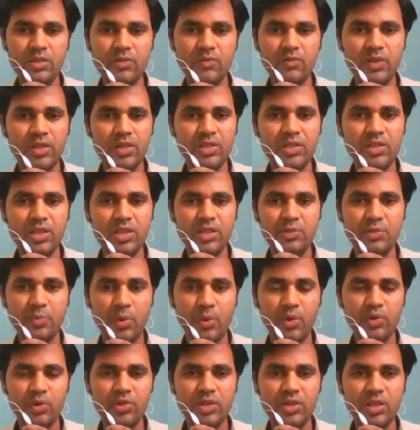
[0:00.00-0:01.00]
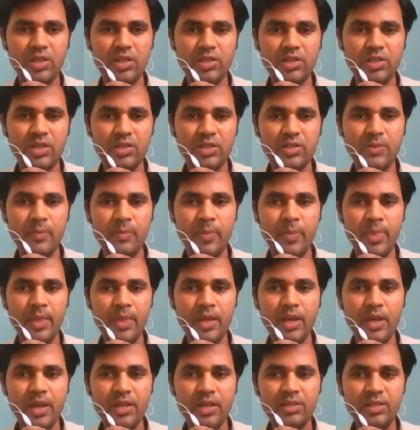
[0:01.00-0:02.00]
One is the sporogenesis,
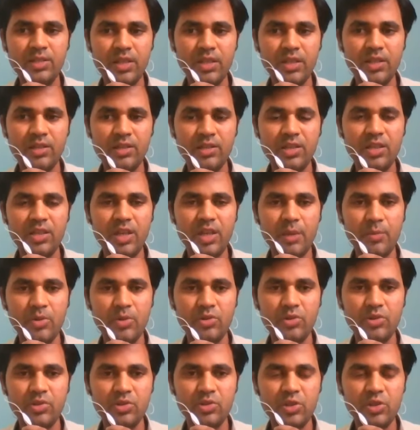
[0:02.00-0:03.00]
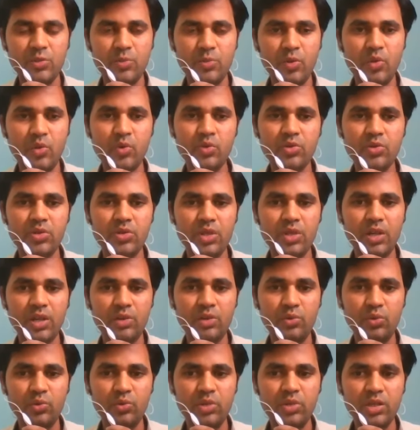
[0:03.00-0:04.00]
and second the gametogenesis. Because there are
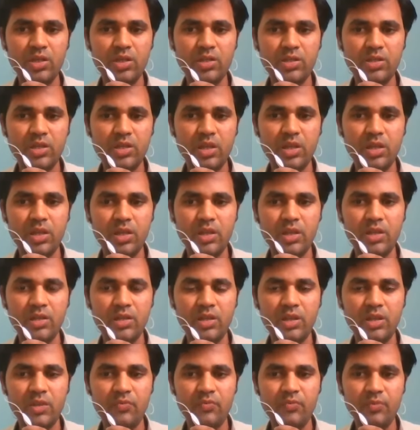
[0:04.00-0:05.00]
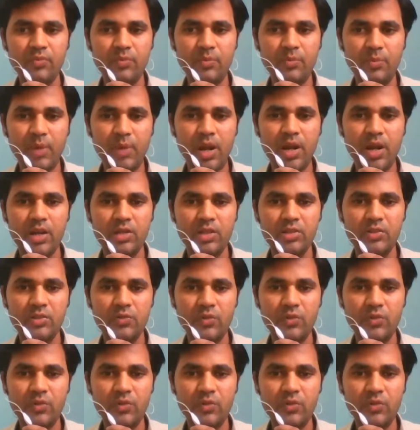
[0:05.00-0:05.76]
two things in the plants.